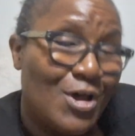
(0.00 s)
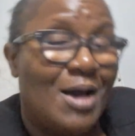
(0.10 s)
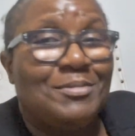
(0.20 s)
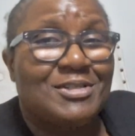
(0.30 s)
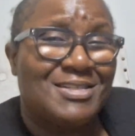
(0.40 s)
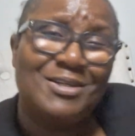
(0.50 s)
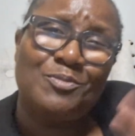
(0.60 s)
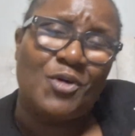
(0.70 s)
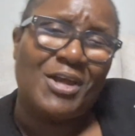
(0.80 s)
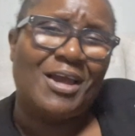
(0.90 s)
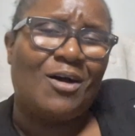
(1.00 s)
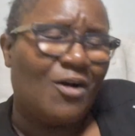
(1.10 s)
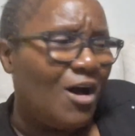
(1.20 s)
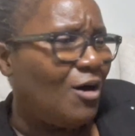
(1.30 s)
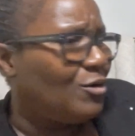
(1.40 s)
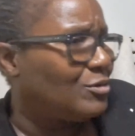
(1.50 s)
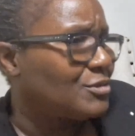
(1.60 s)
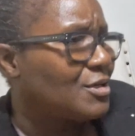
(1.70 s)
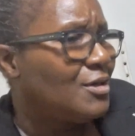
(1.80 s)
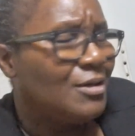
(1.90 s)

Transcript: I'm going to still bring y'all hauls.